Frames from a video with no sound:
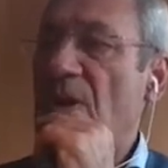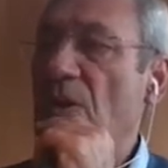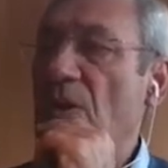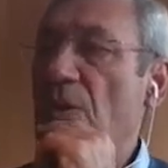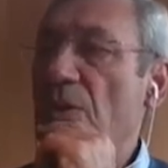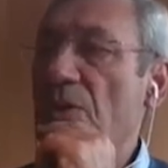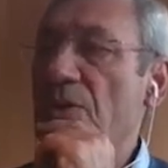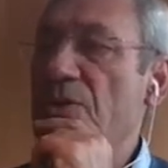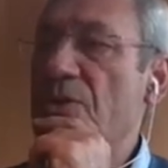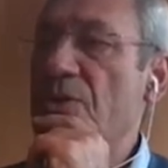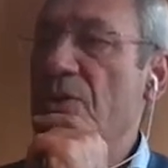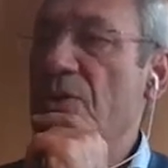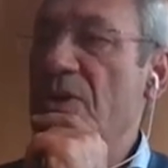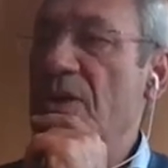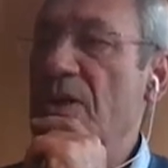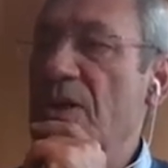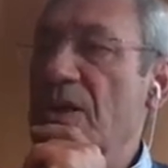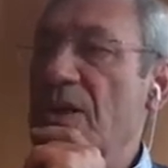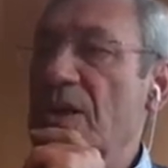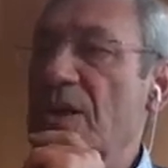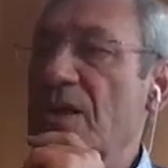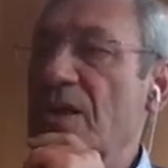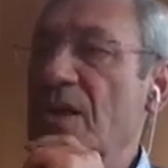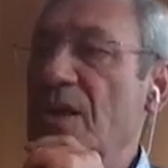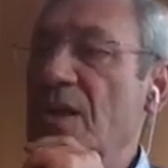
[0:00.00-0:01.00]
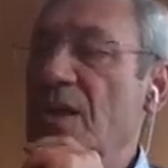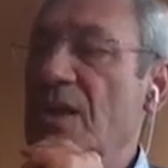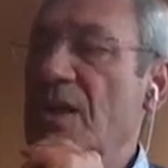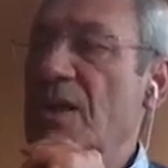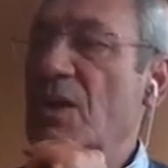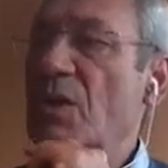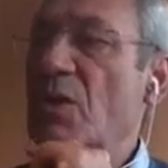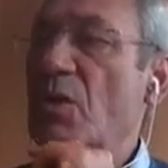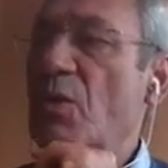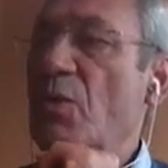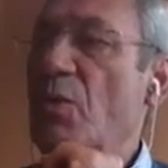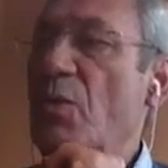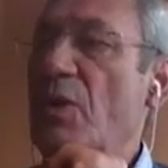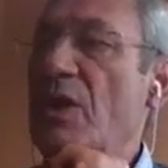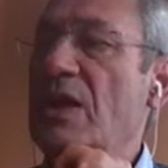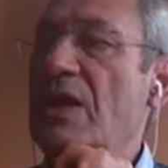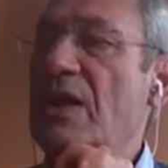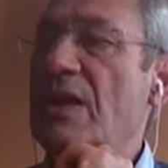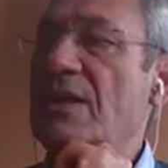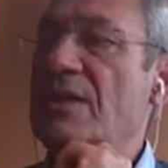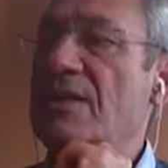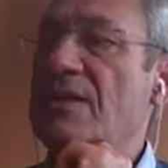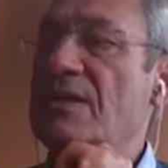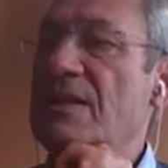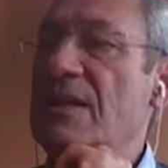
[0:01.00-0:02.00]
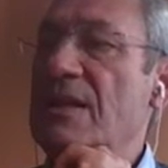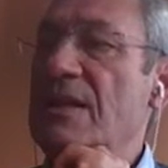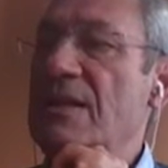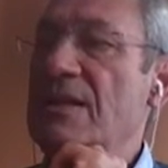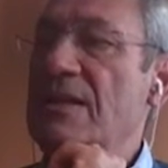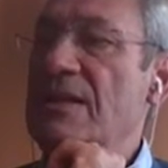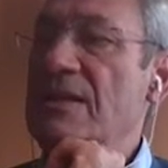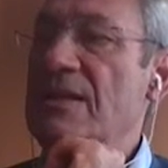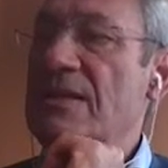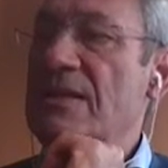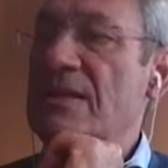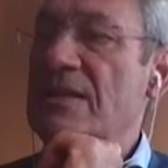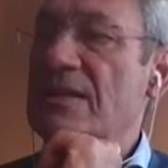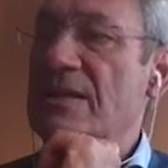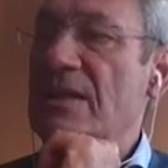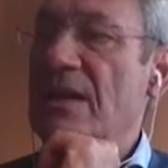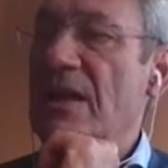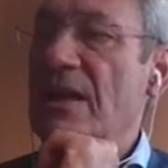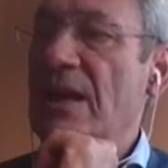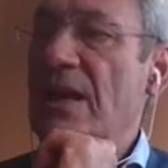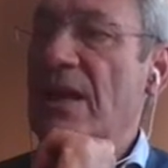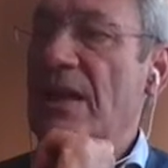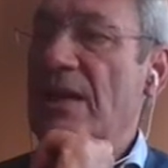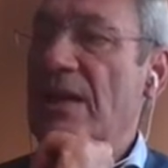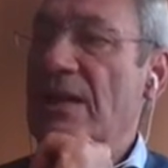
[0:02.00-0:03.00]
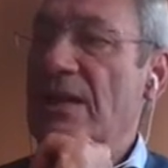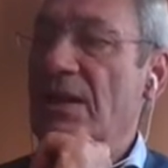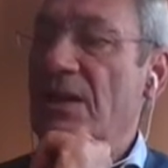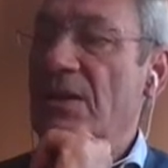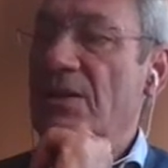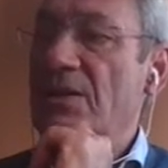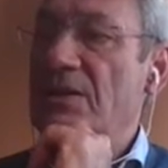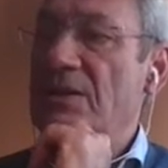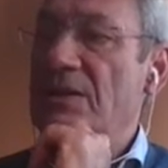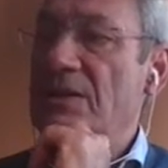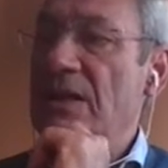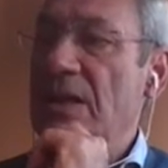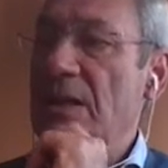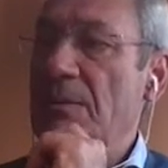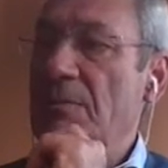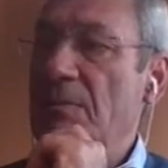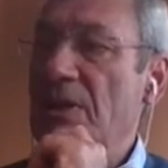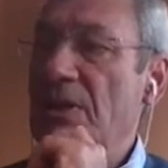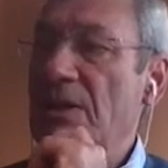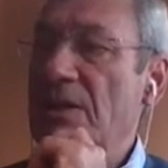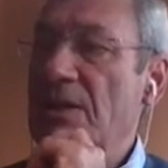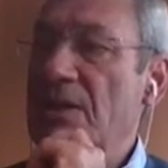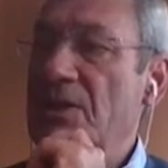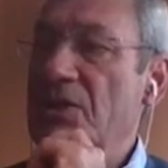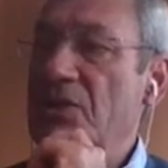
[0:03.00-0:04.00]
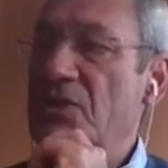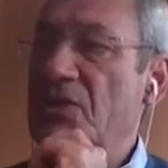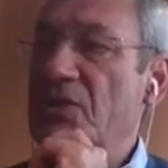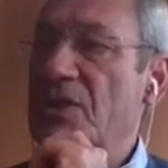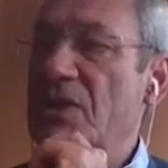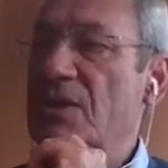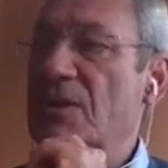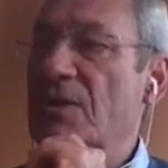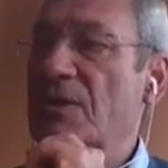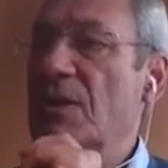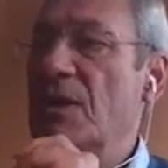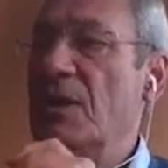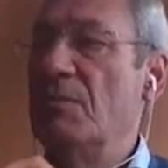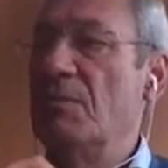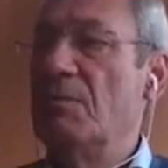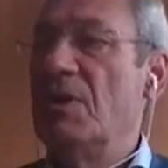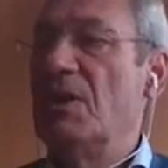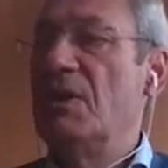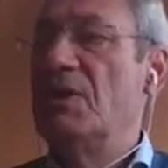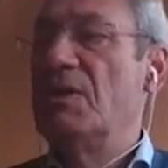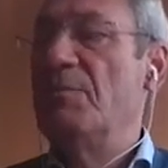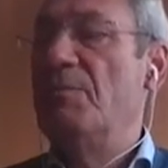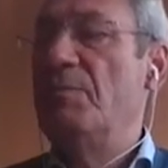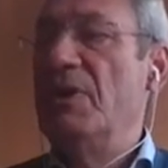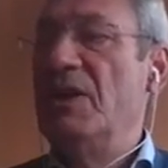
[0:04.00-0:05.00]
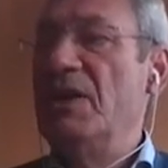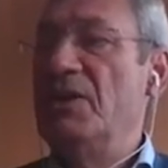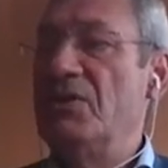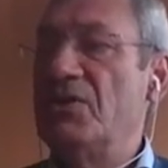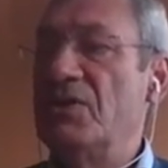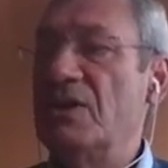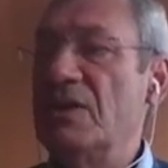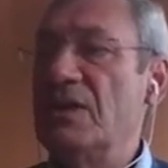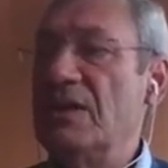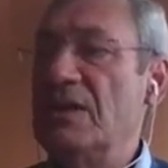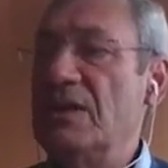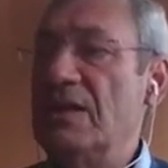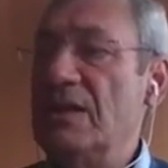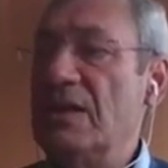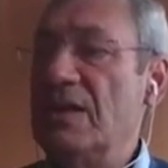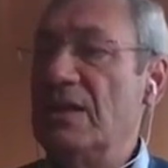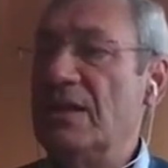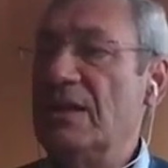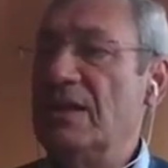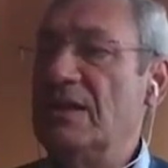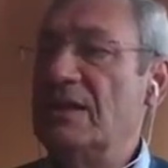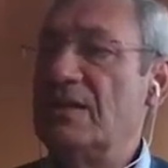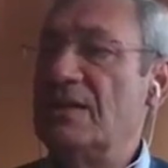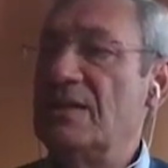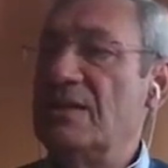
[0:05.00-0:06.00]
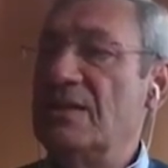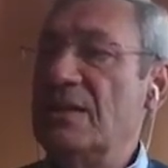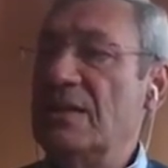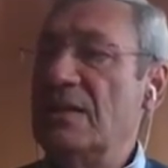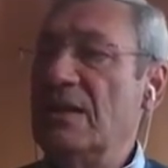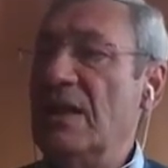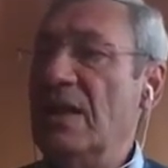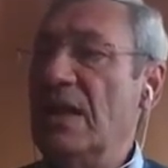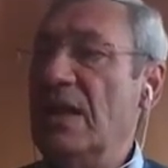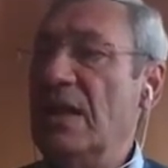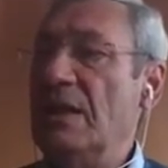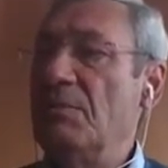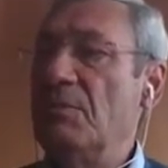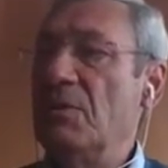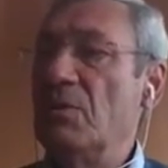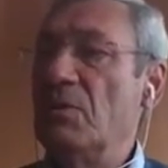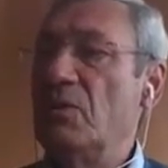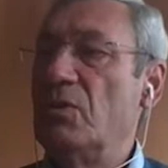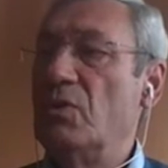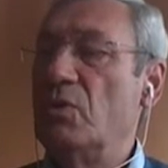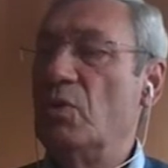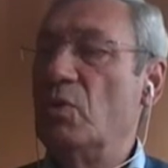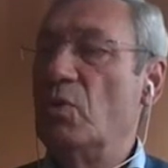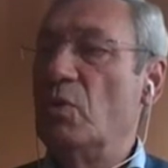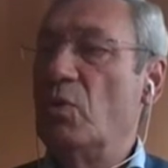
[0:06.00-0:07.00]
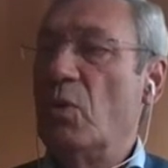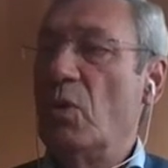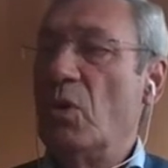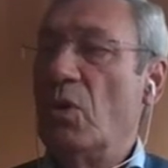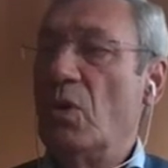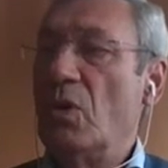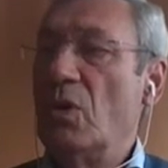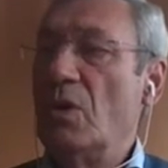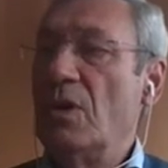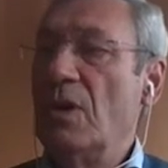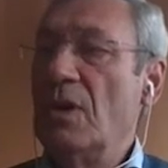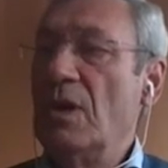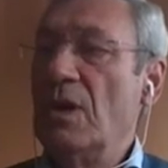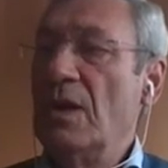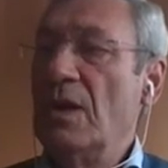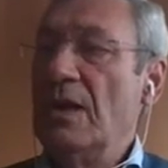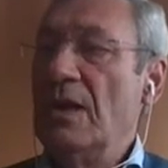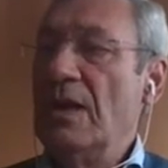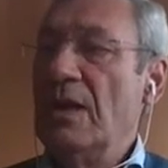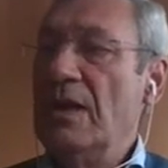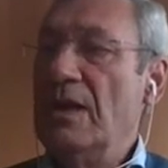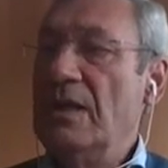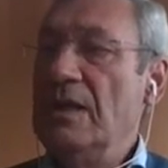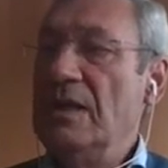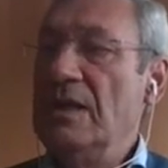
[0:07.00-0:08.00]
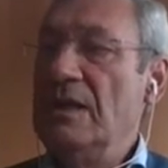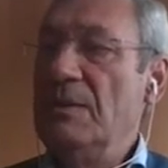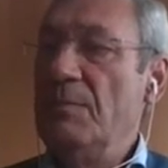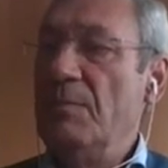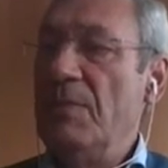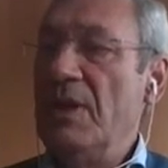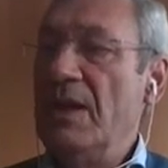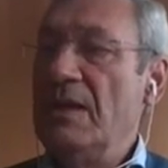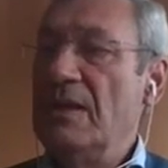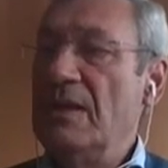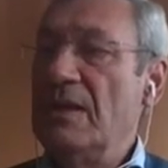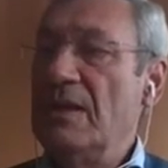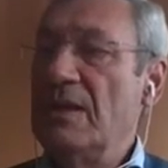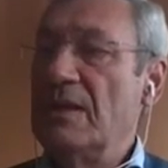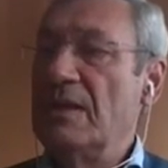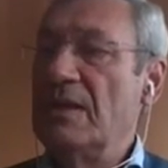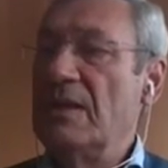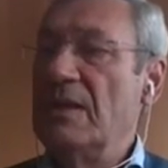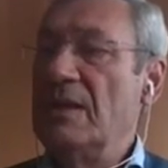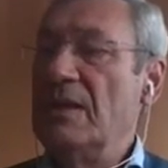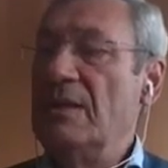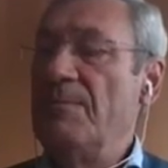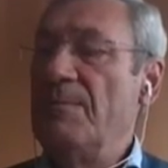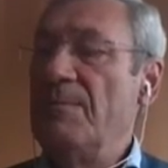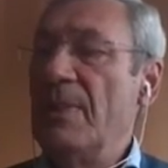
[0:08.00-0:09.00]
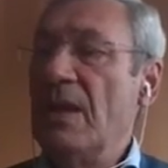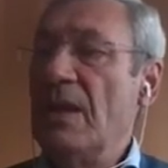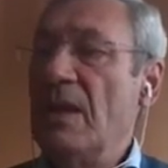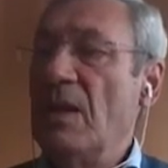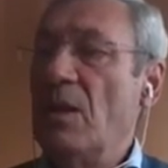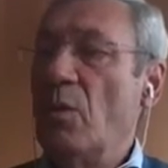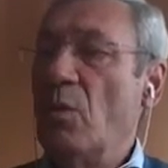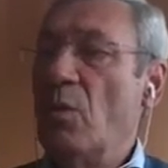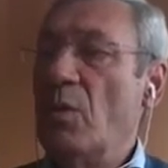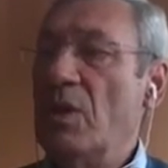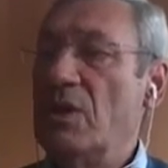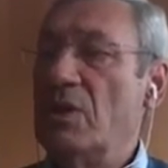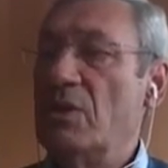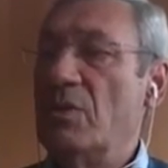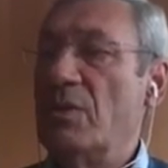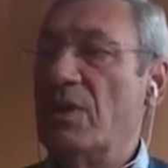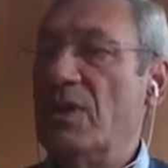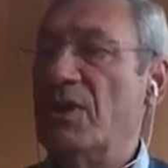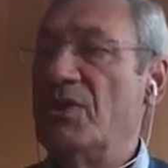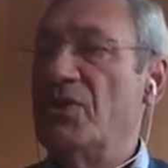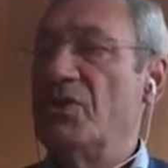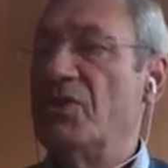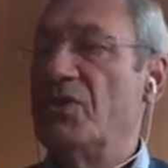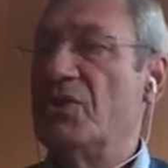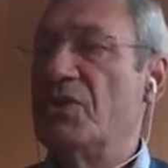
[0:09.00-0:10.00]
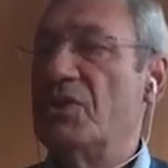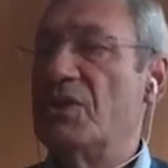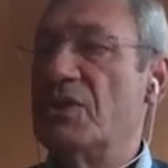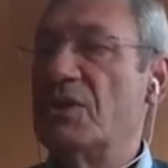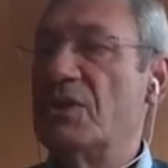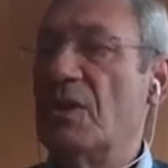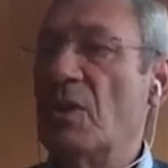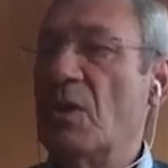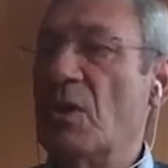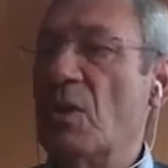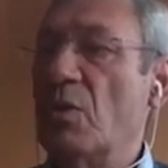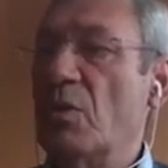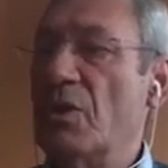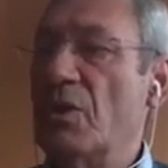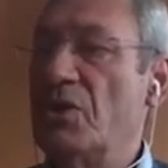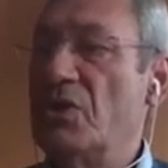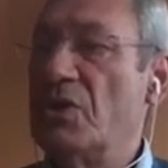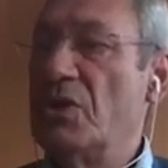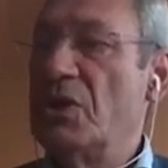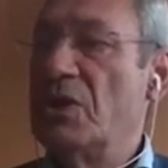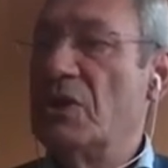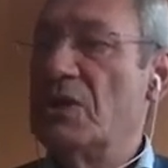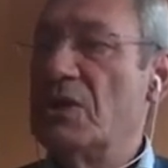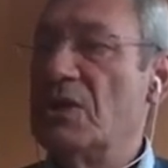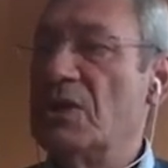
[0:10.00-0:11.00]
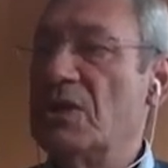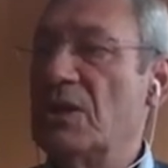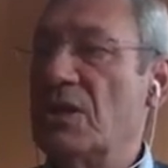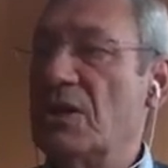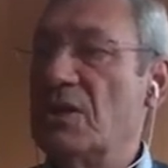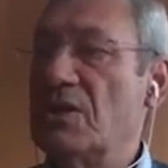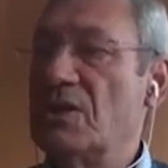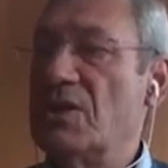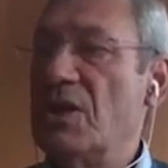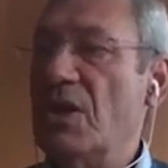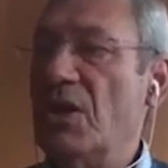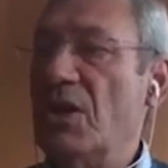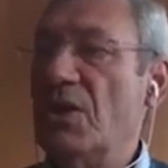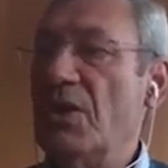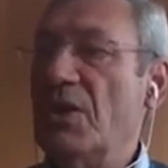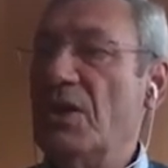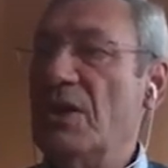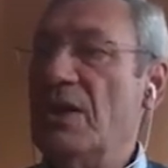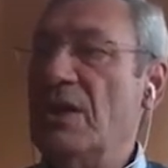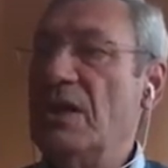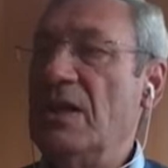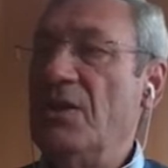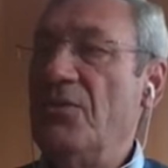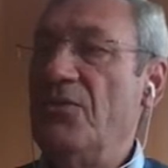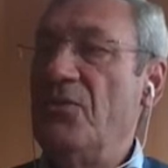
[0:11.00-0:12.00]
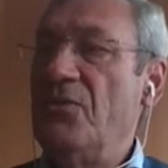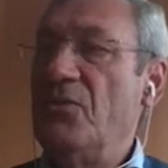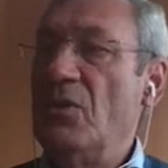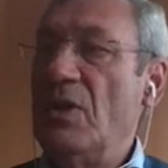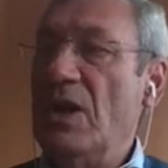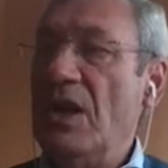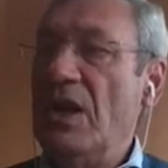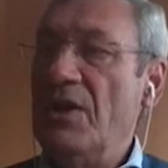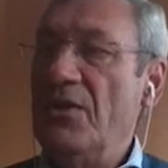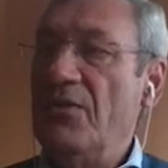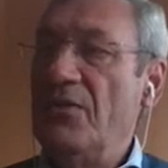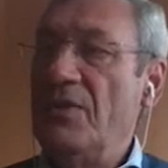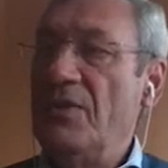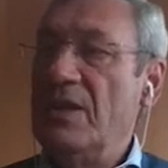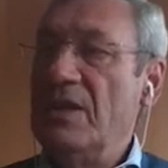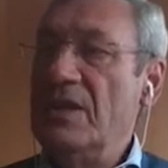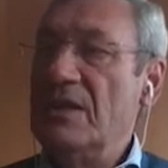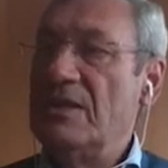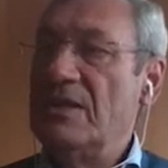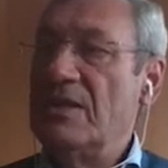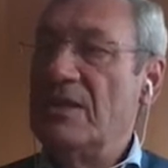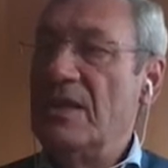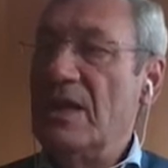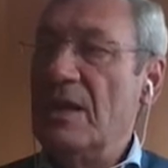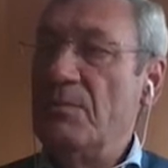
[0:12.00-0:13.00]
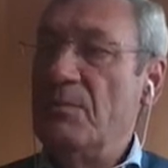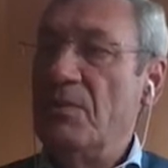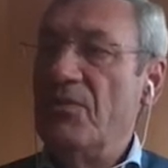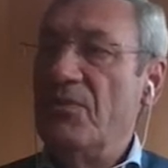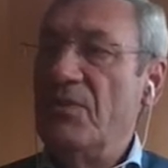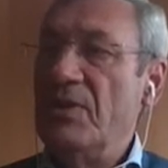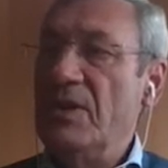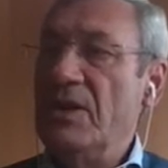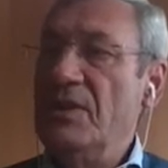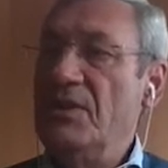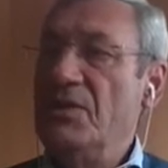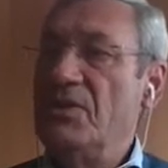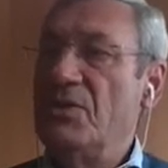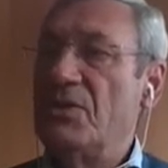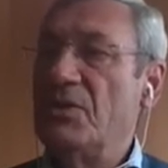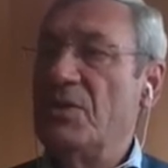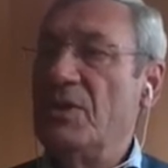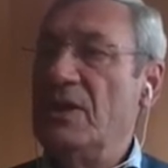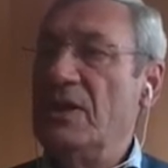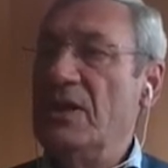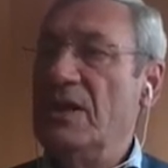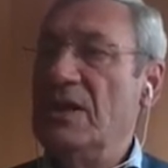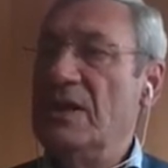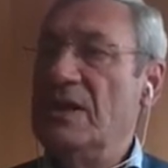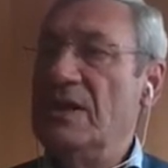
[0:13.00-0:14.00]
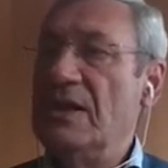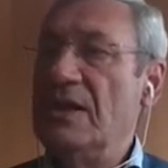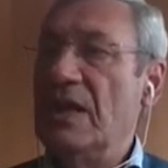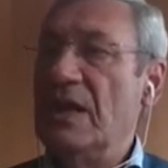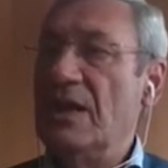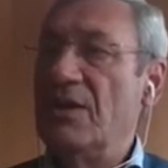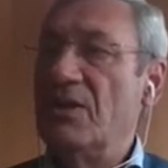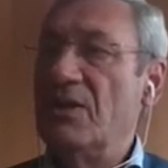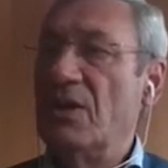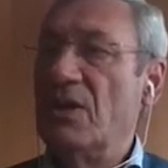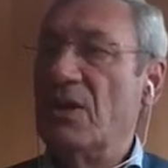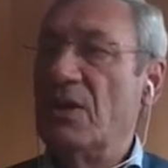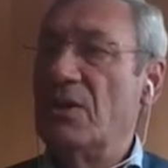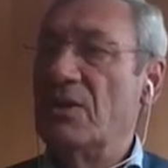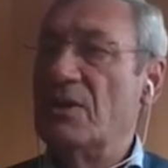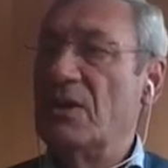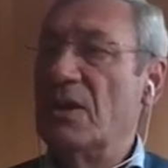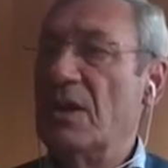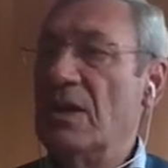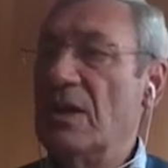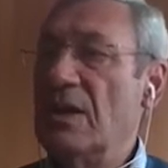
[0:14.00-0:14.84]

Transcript: Also here, we can say this is a highly unstable lesion, but the patient here is still able to walk independently with crutches, which is certainly, if you have this type of injury in the adult,